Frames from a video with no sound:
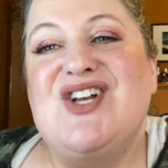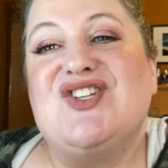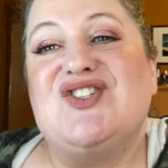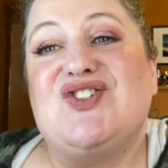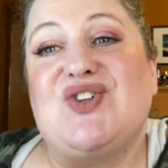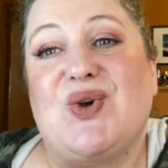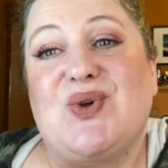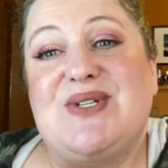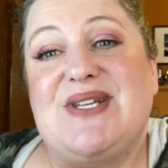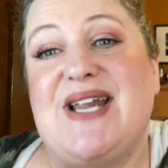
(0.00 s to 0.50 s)

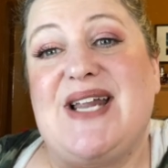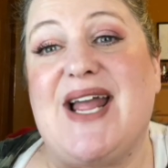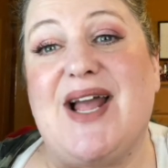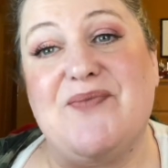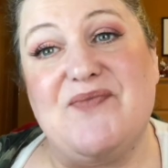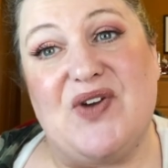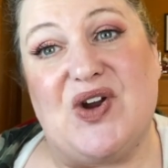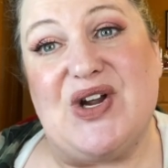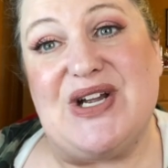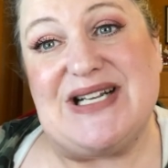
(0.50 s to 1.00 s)
So today
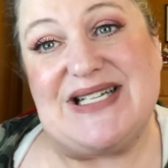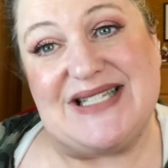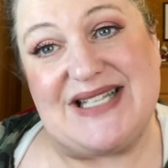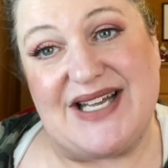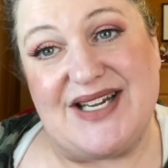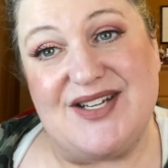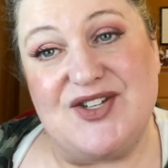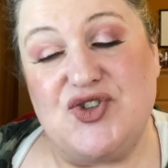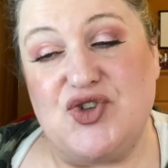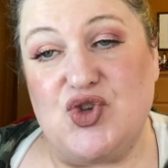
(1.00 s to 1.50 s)
I'm very
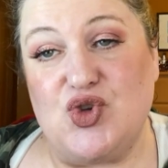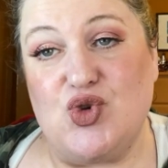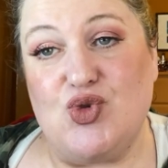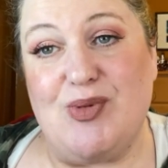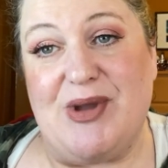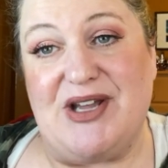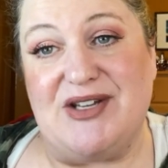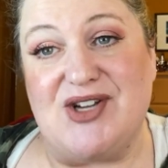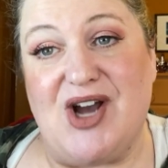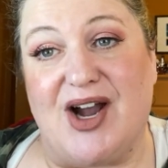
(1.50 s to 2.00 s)
excited to
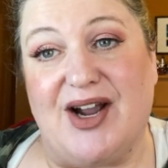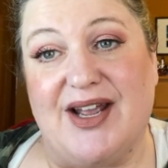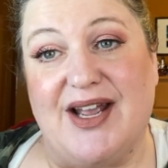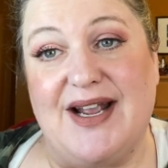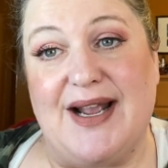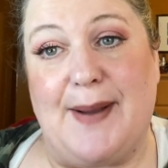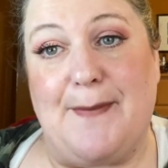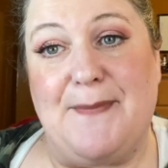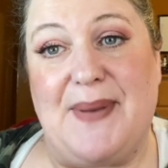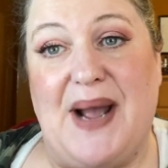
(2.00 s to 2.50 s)
be
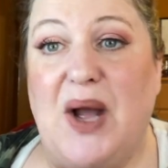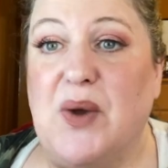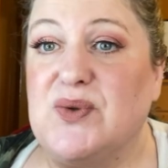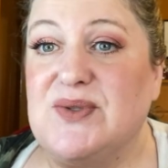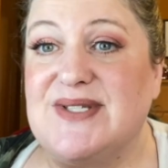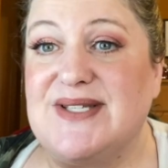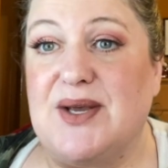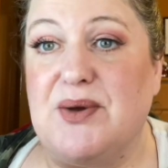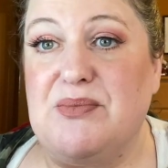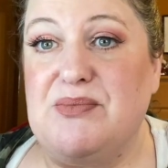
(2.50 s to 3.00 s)
talking about
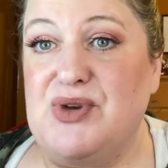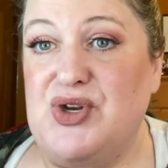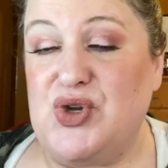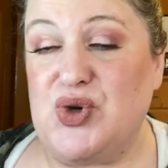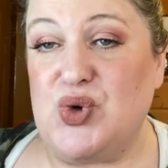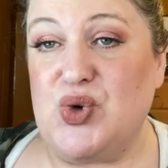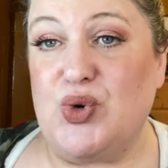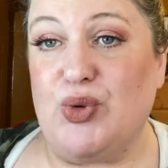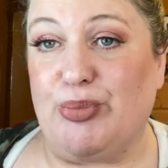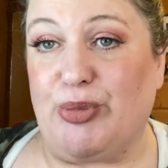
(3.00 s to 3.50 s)
some
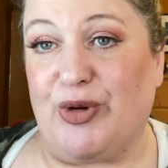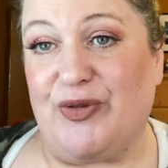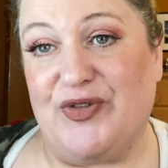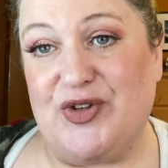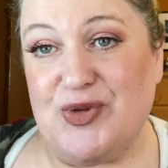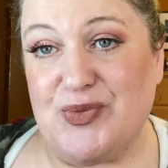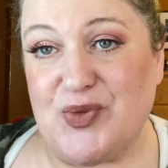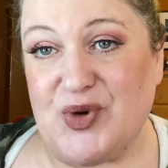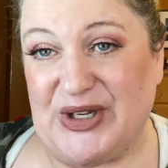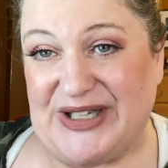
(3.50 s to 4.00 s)
new
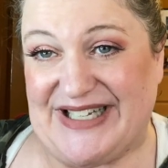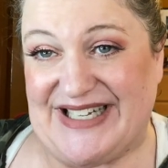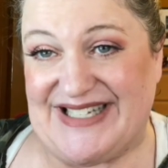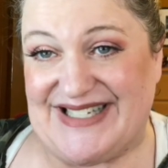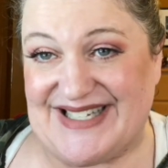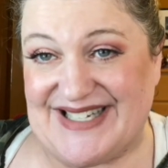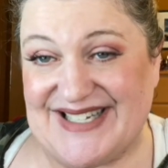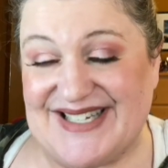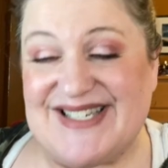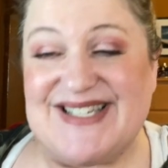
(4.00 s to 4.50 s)
perfume
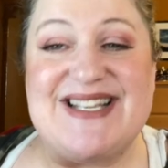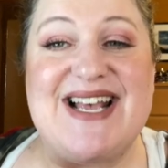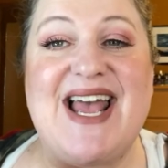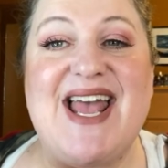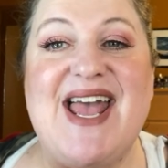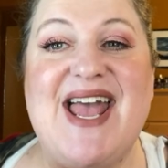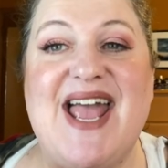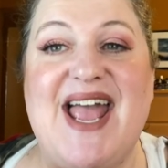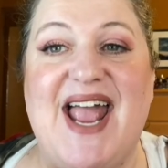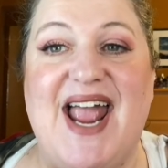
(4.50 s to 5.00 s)
releases
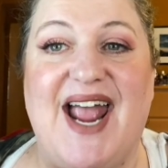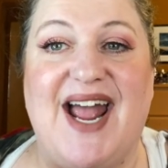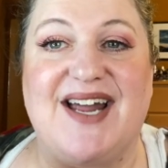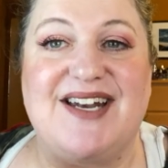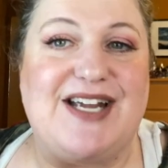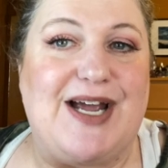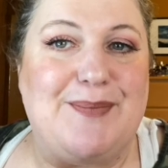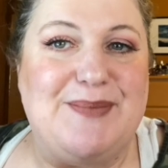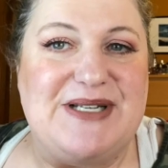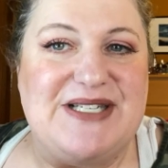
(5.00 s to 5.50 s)
and
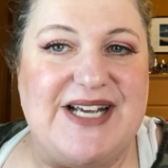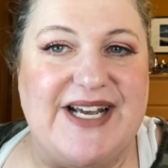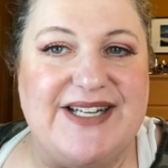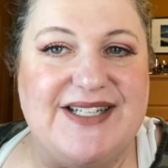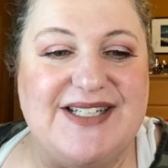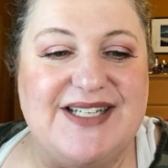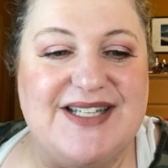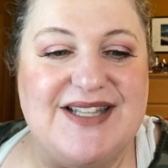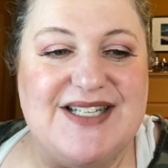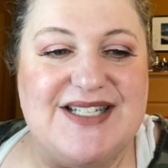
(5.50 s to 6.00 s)
I'm
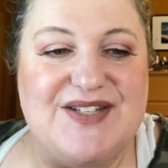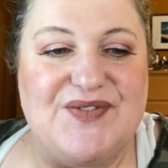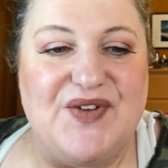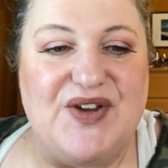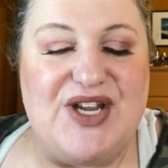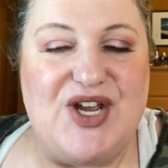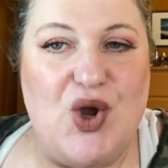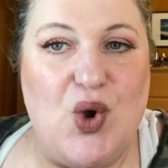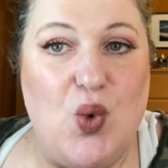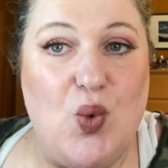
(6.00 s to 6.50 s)
entitling this
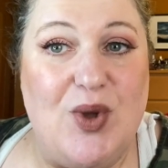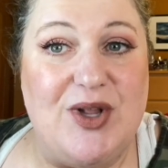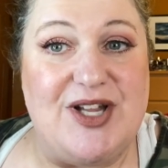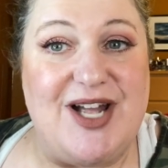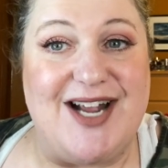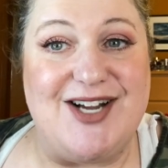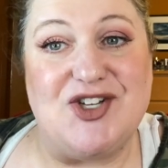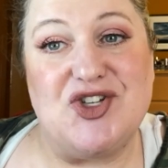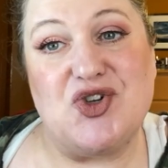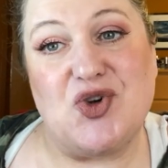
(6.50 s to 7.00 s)
video, Will
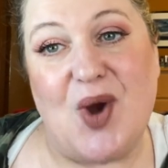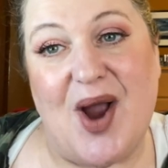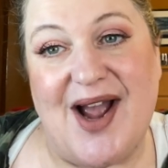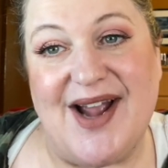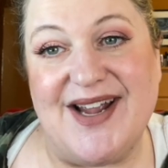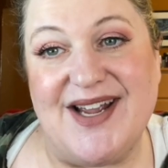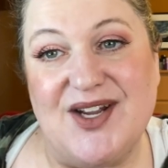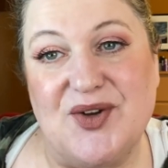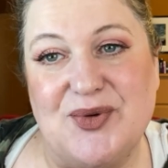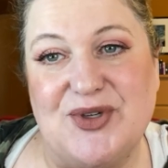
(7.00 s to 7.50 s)
I Try
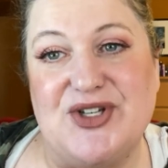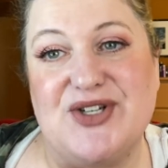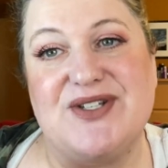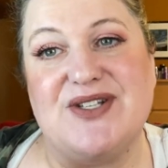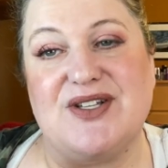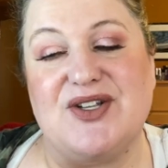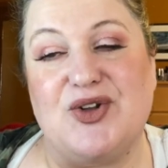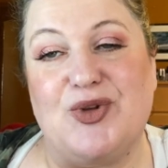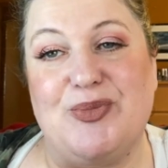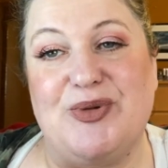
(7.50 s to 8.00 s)
It? Which is a
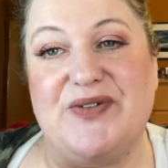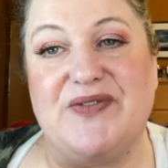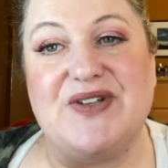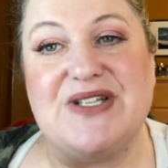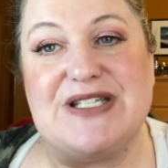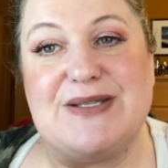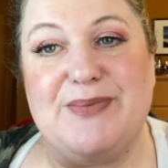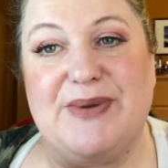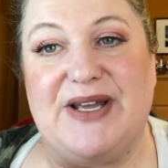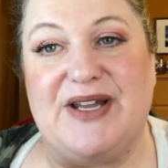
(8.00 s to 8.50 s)
little bit of a
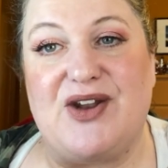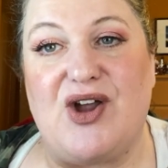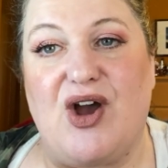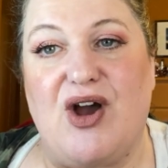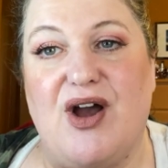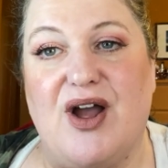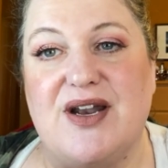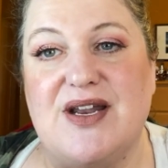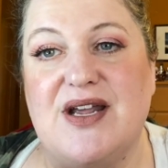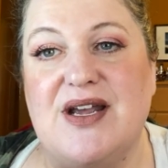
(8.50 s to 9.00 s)
spin
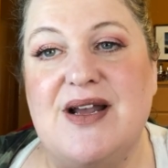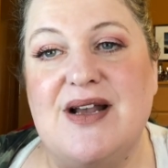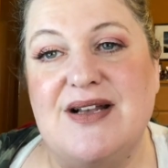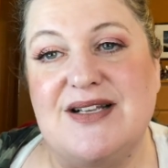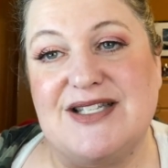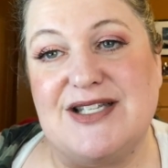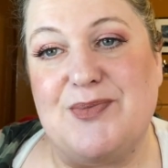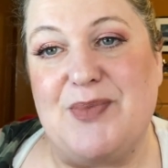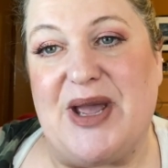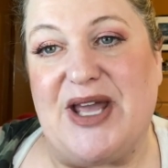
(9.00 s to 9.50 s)
on
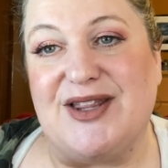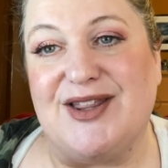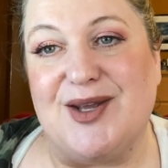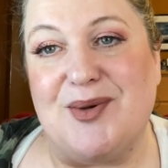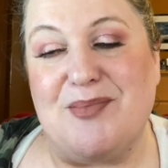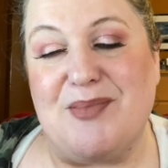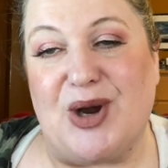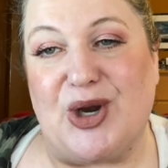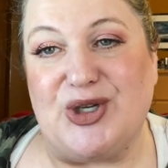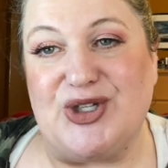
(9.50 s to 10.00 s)
Samantha
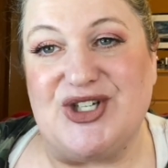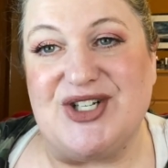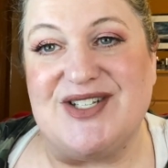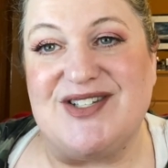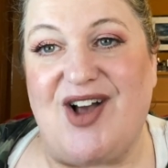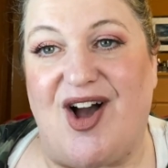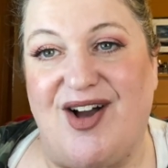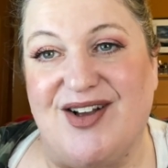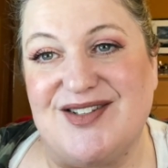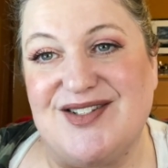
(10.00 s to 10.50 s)
March's
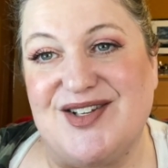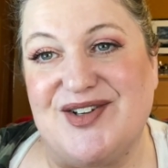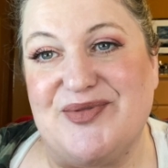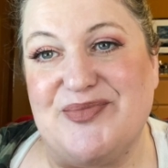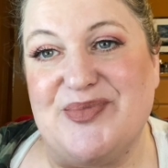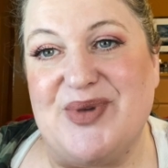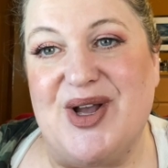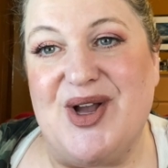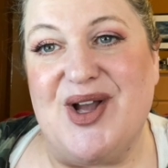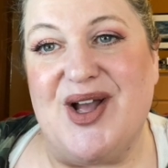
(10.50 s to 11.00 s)

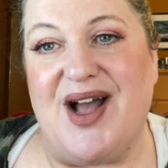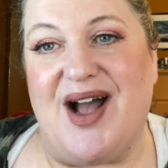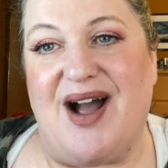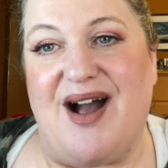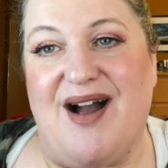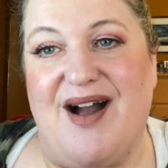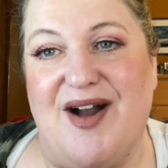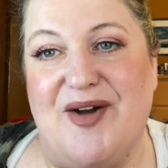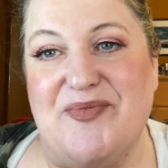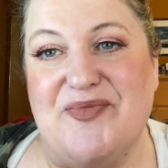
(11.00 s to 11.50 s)
awesome
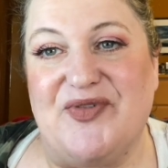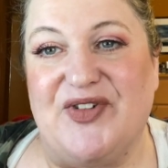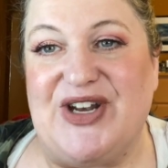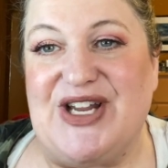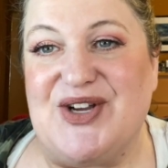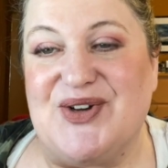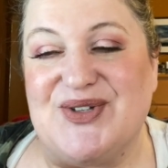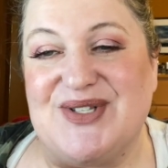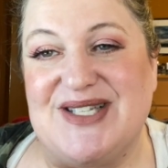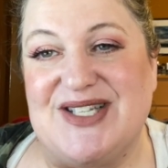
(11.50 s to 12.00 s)
um,
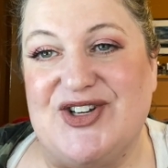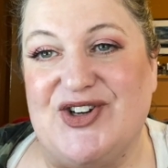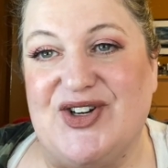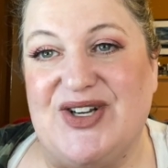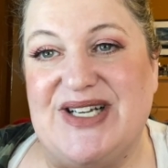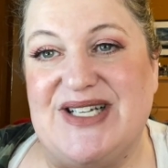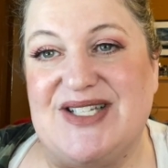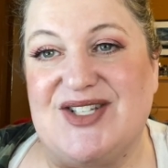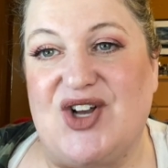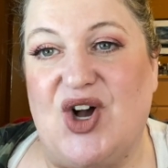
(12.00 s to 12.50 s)
video
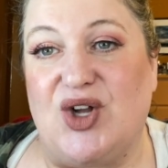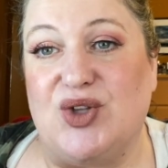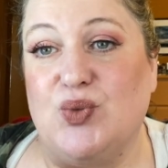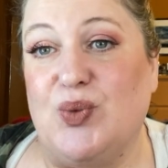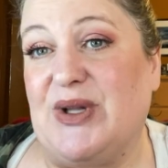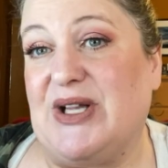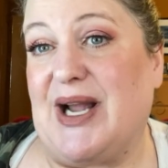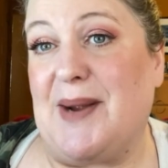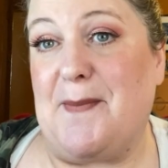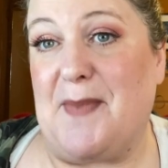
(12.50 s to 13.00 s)
series called
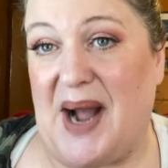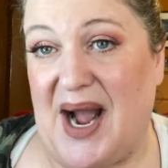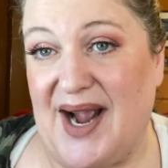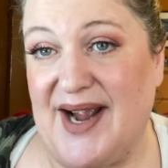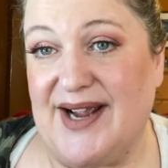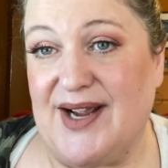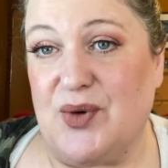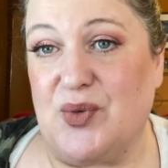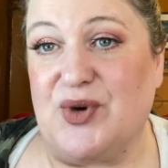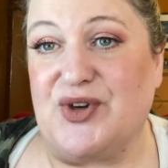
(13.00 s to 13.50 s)
Will I Buy
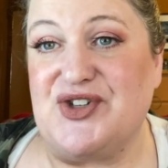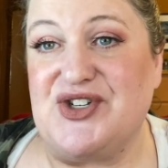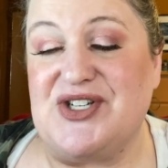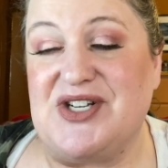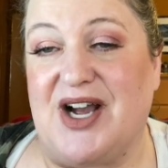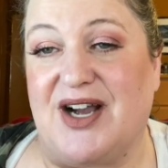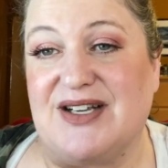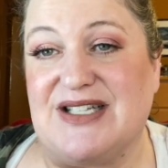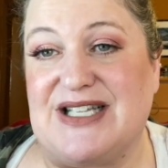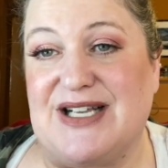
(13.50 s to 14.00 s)
It, where she
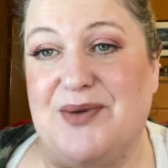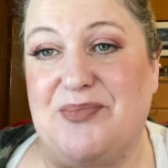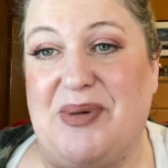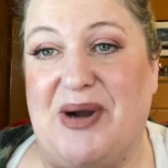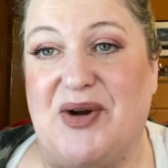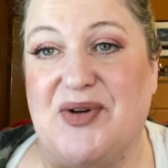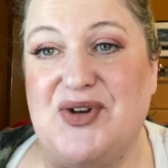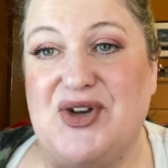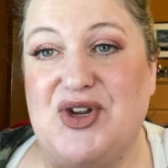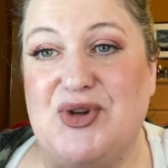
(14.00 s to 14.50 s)
talks
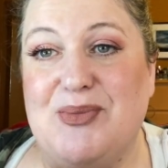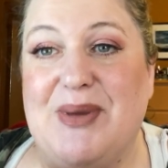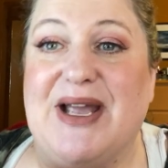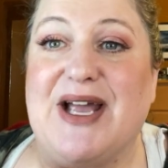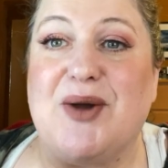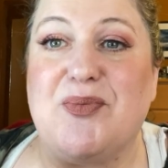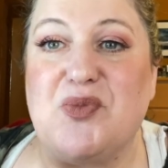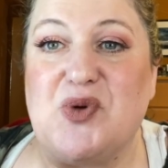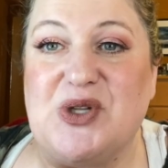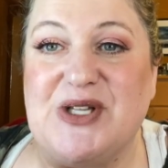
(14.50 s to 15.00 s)
about new
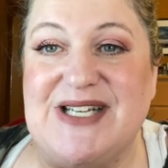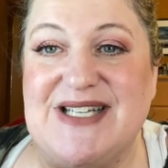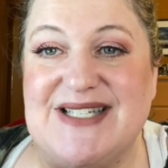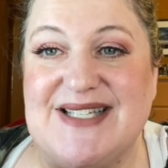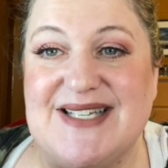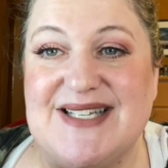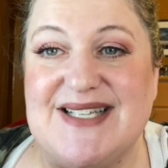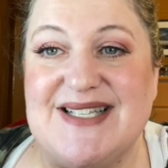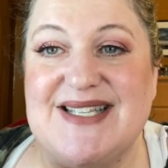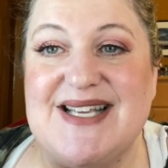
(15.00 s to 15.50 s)
makeup
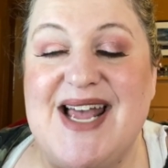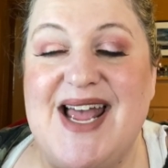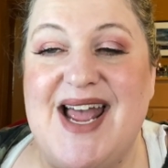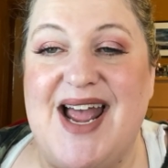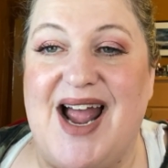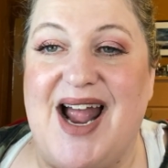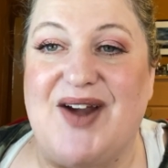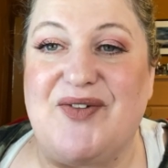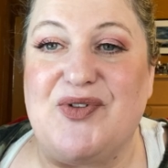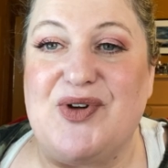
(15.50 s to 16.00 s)
releases
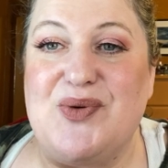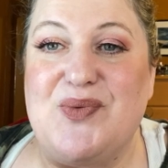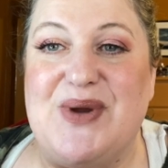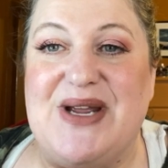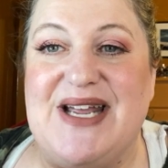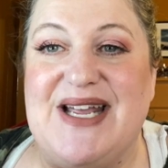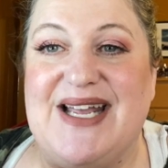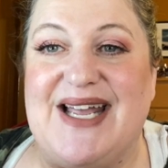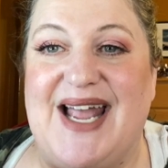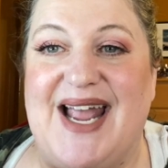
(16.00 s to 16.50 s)
every
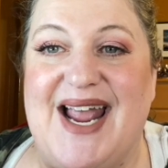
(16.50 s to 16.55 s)
week.